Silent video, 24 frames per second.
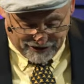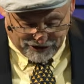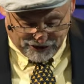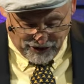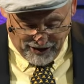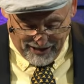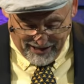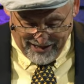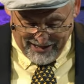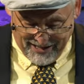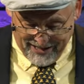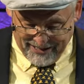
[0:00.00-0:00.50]

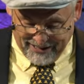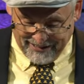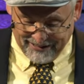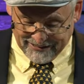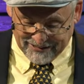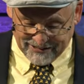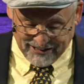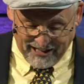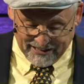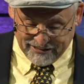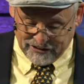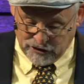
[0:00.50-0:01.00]

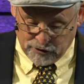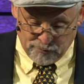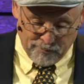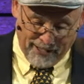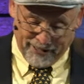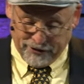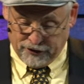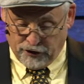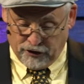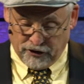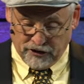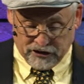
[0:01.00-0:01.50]
says. I just
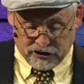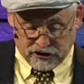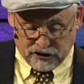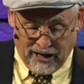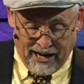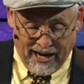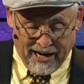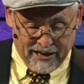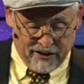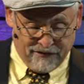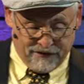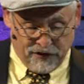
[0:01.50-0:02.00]
might turn
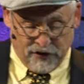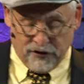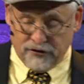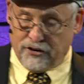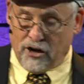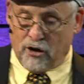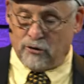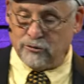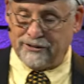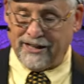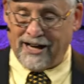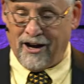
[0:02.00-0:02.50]
aside if you
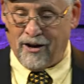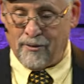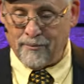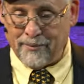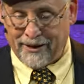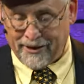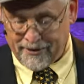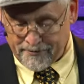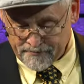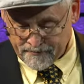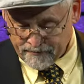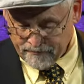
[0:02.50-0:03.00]
don't tell
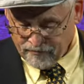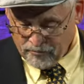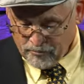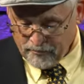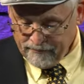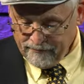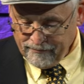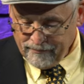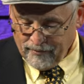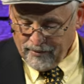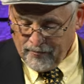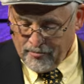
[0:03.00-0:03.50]
me.
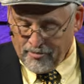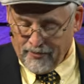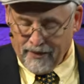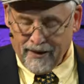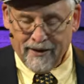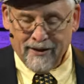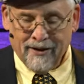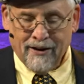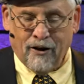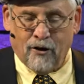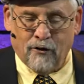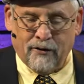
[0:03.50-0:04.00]

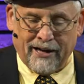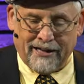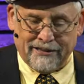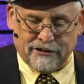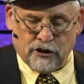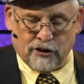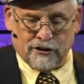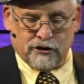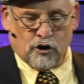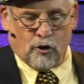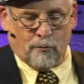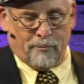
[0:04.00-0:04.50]
Okay,
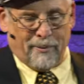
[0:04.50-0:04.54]
so let's go